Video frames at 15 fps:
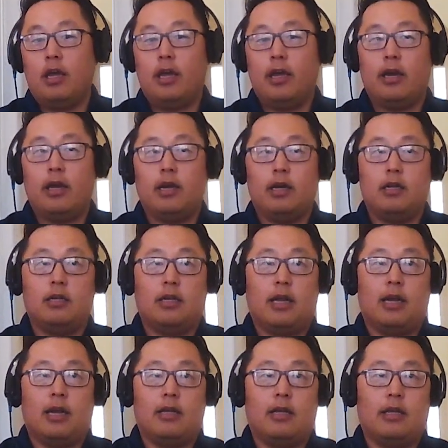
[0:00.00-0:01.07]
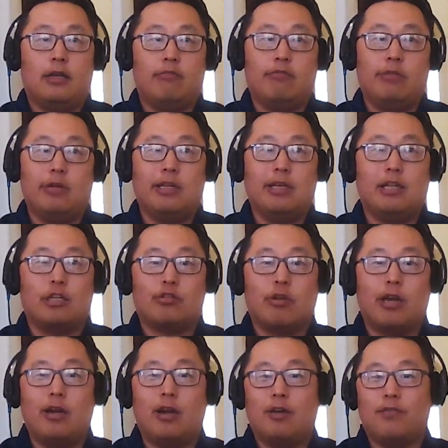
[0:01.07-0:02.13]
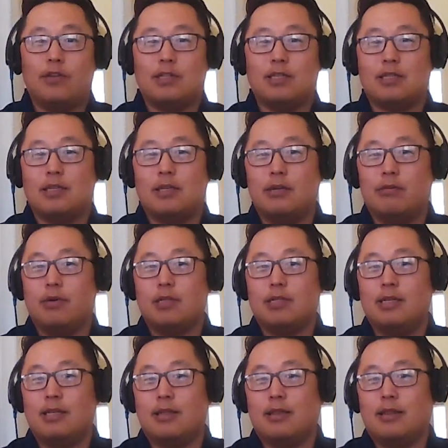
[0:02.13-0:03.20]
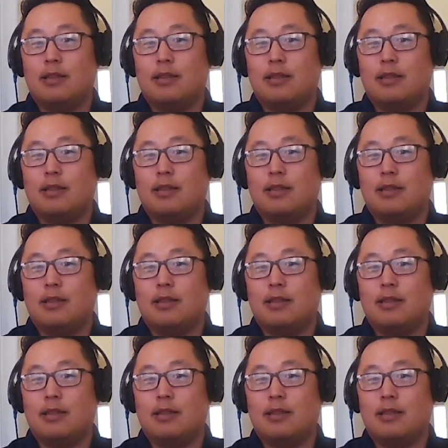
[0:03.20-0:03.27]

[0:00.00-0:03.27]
And really the trade-off is it wasn't